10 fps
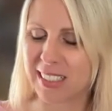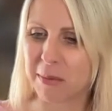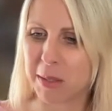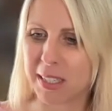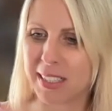in
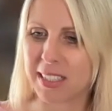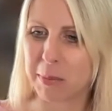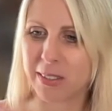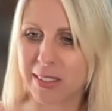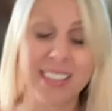my
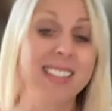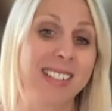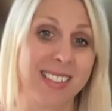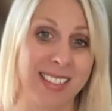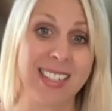
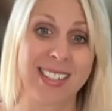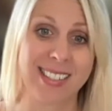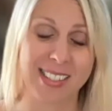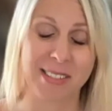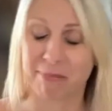experience.
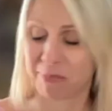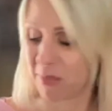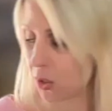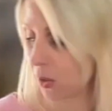Yes. So